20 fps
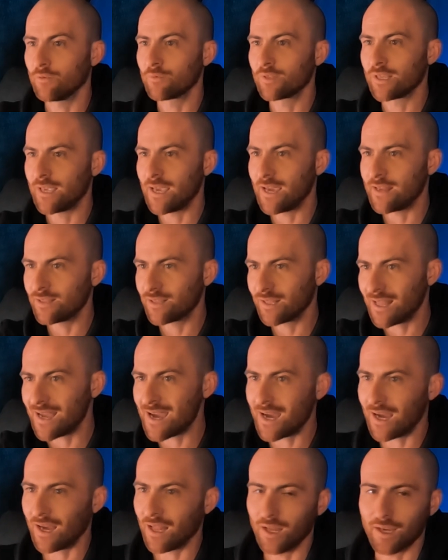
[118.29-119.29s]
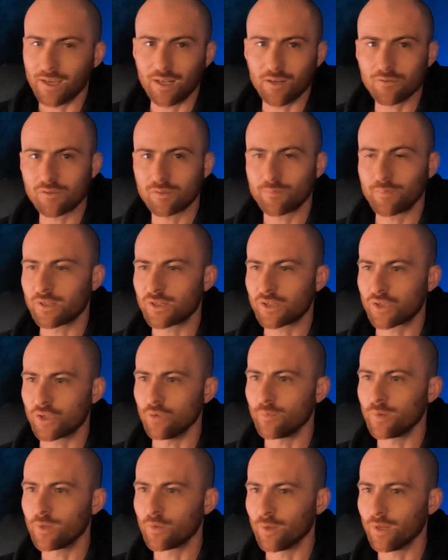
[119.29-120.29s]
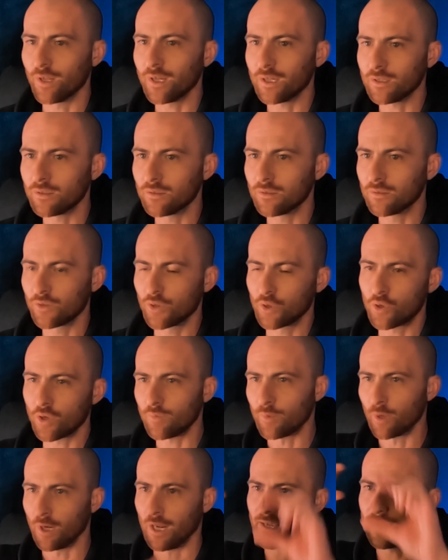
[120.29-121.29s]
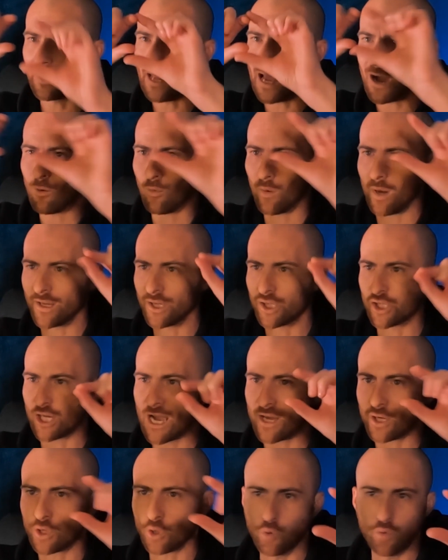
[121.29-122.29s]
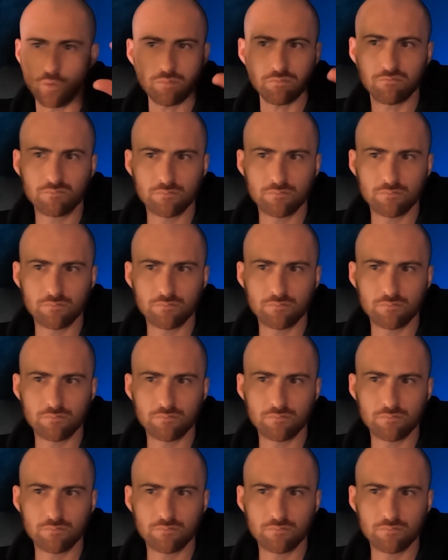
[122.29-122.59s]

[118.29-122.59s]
was against that. I was a bit stupid, wasn't it? You could have put an outline shadow